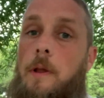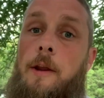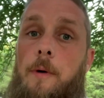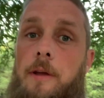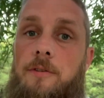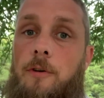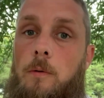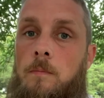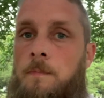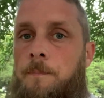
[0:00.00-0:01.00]
Anyway,
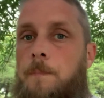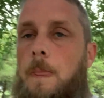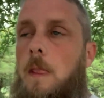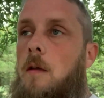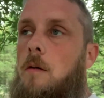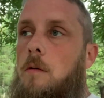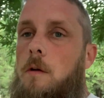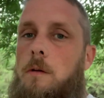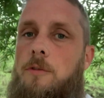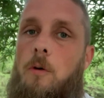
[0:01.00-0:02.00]
so
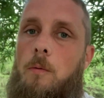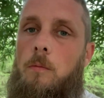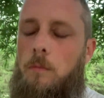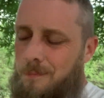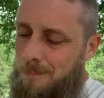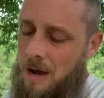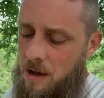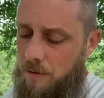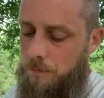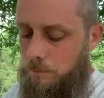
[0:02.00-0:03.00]
so
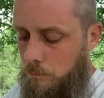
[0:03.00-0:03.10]
my